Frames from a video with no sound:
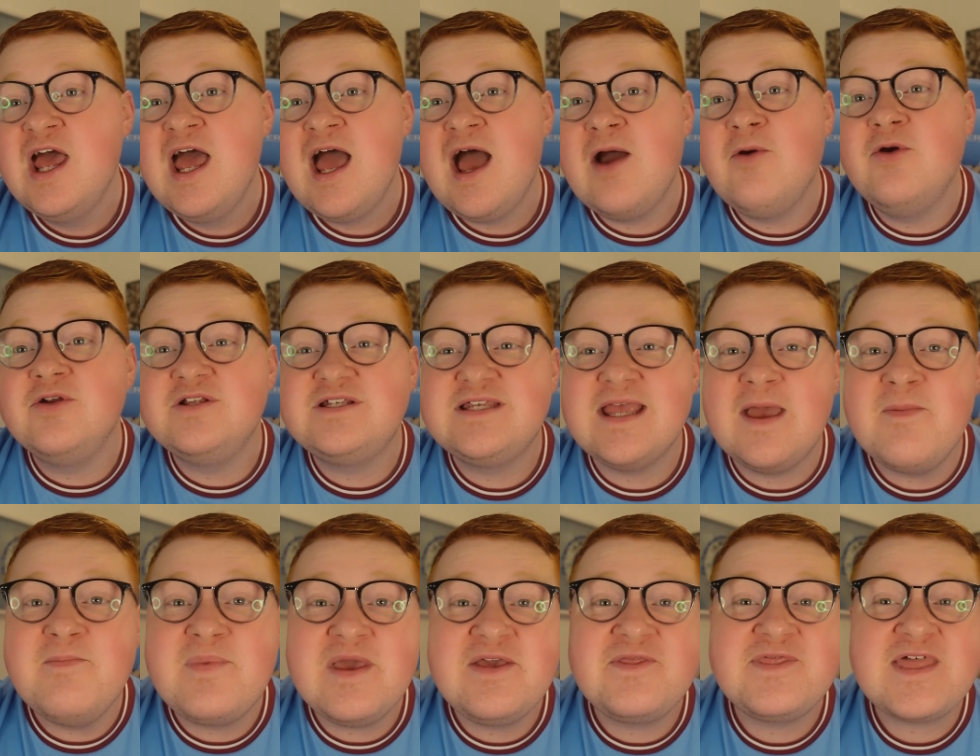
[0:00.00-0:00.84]
I want to say
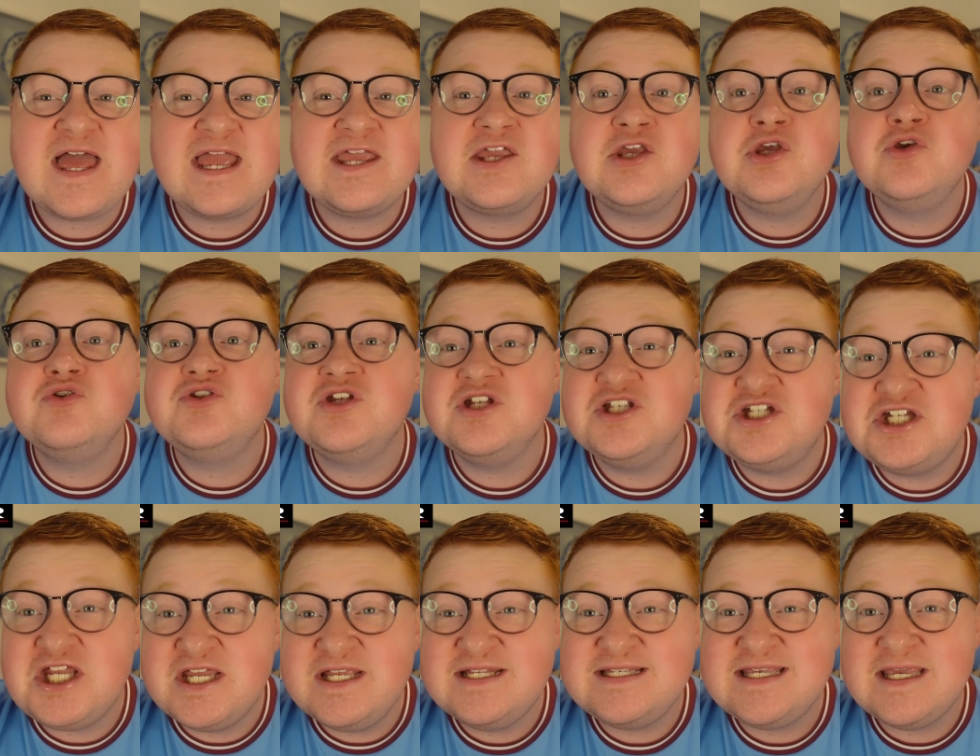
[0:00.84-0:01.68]
a big thank you to
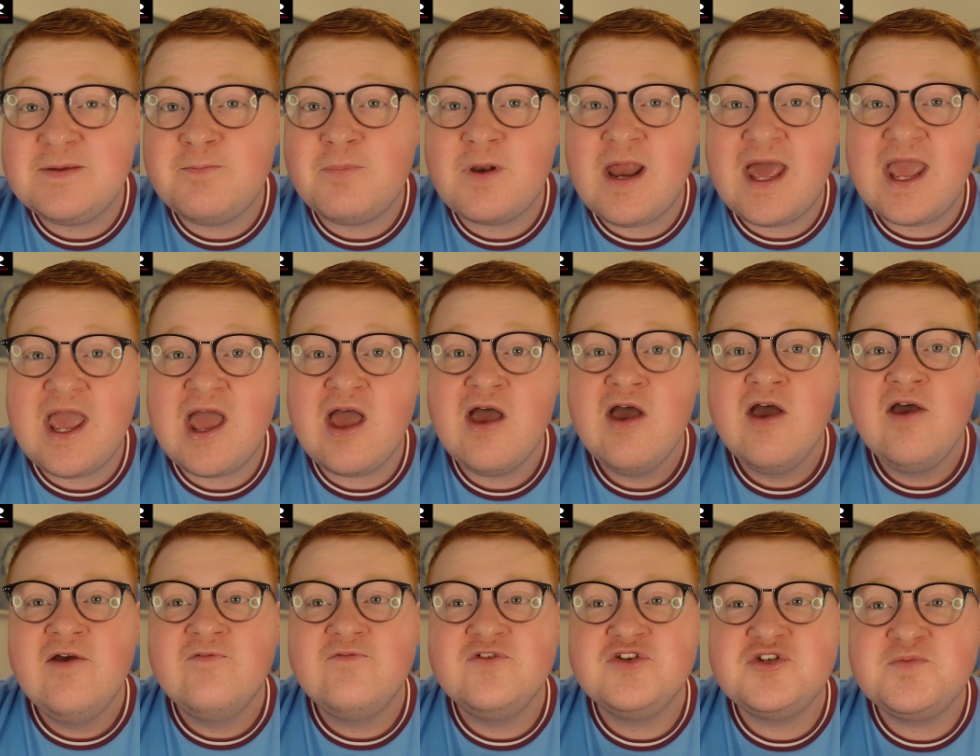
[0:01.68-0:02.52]
GT Player
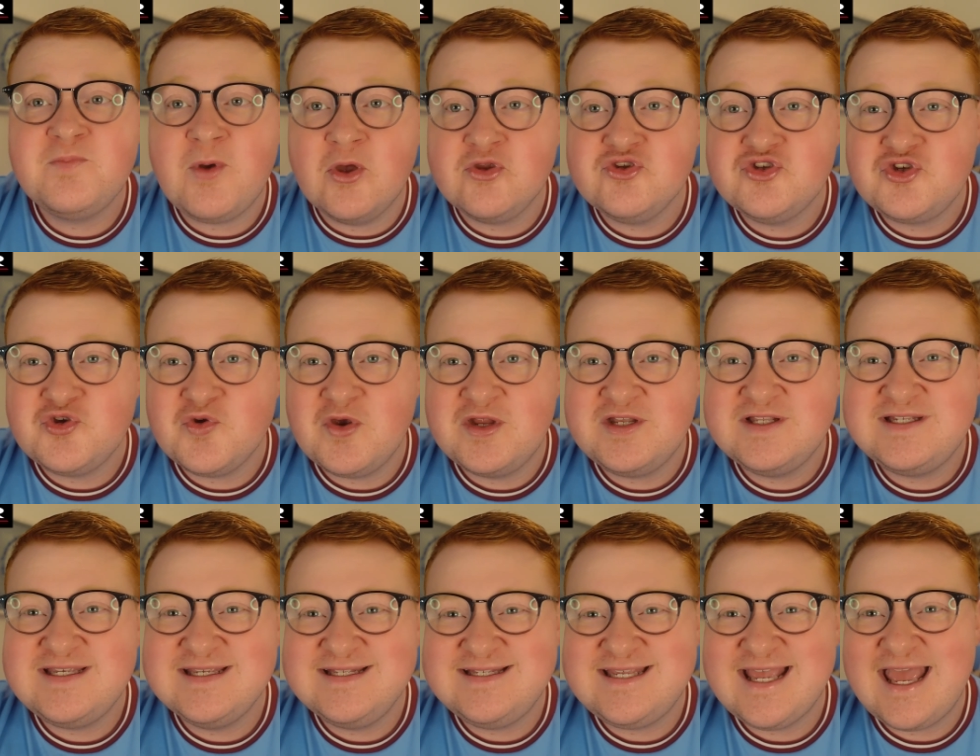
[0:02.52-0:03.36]
for
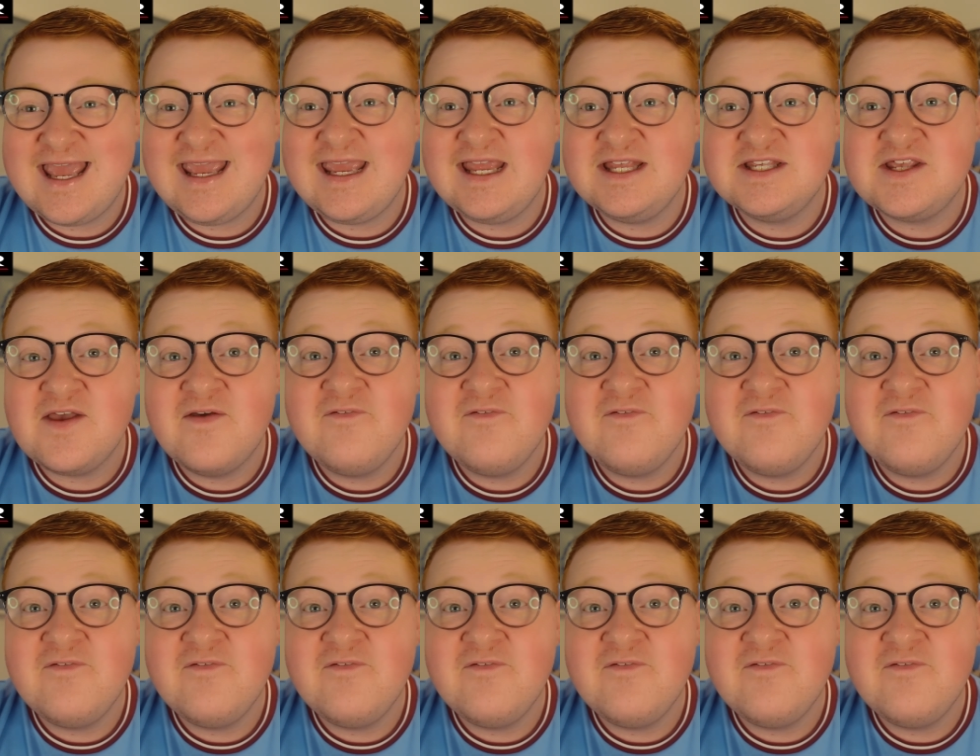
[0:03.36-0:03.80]
sponsoring today's